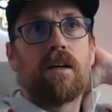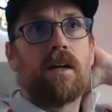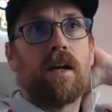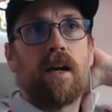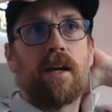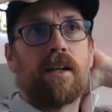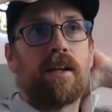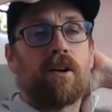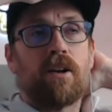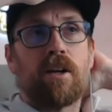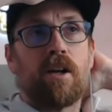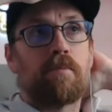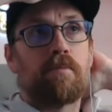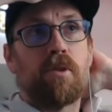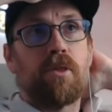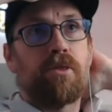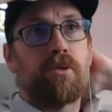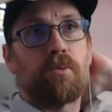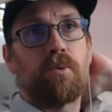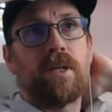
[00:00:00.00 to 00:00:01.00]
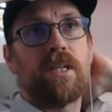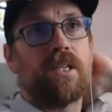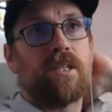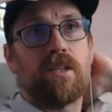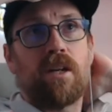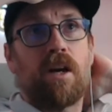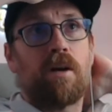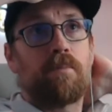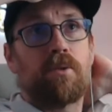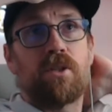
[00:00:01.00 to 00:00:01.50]
And here come 3
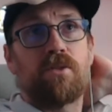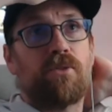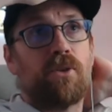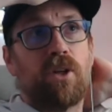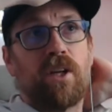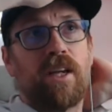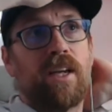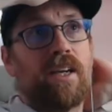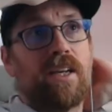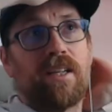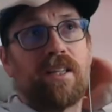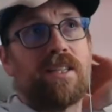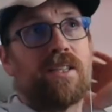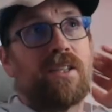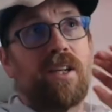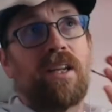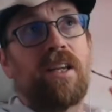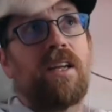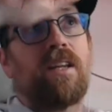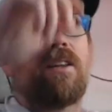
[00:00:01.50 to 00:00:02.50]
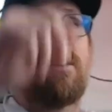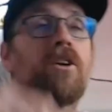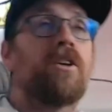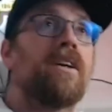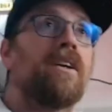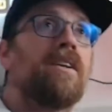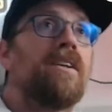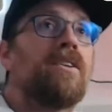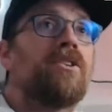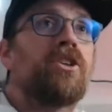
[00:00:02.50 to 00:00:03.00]
subs for Lincoln City,
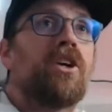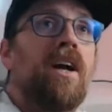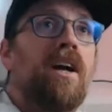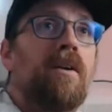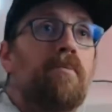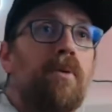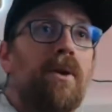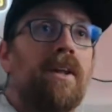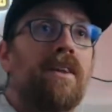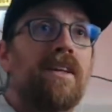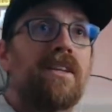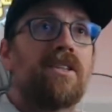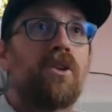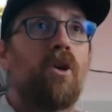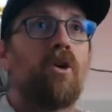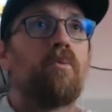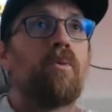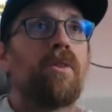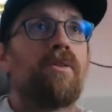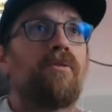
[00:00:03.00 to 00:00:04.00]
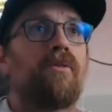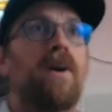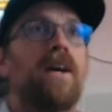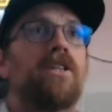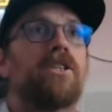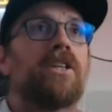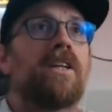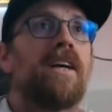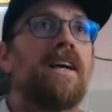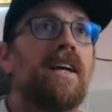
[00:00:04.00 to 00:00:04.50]
looking to try and bring this home with
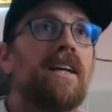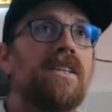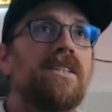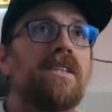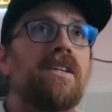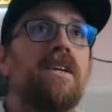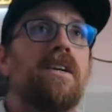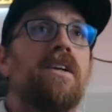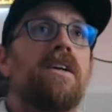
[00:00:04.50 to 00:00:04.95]
fresh legs.